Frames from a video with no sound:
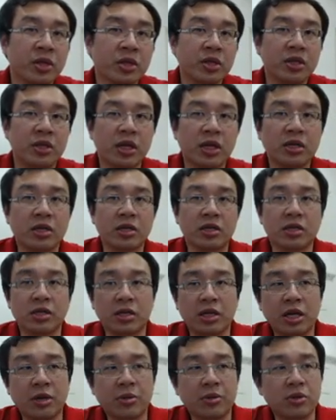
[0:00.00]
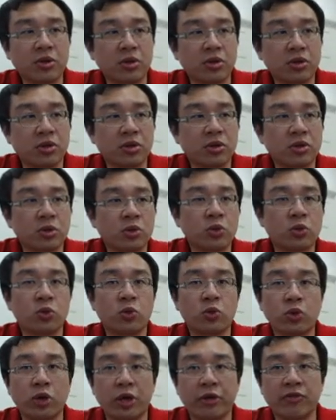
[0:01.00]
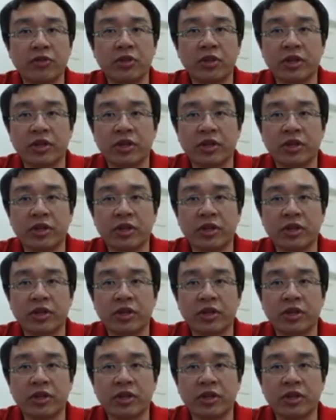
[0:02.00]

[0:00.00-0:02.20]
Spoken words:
Then the game continue with the